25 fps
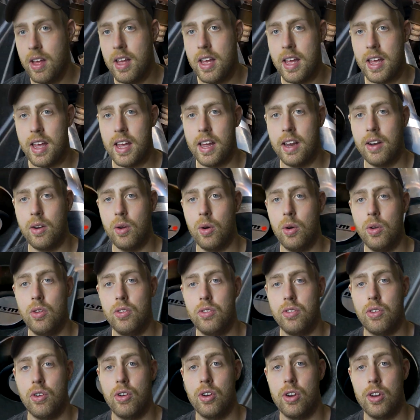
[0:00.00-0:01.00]
And
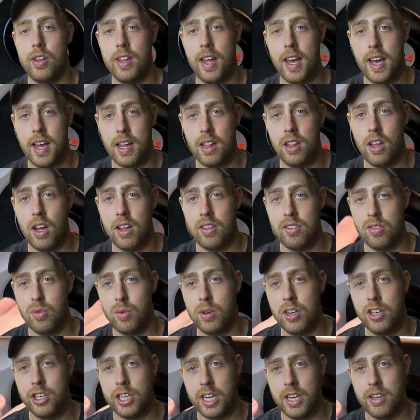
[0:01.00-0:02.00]
also the headlights. I
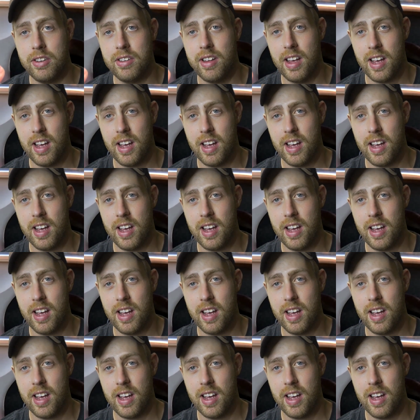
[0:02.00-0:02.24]
want to change the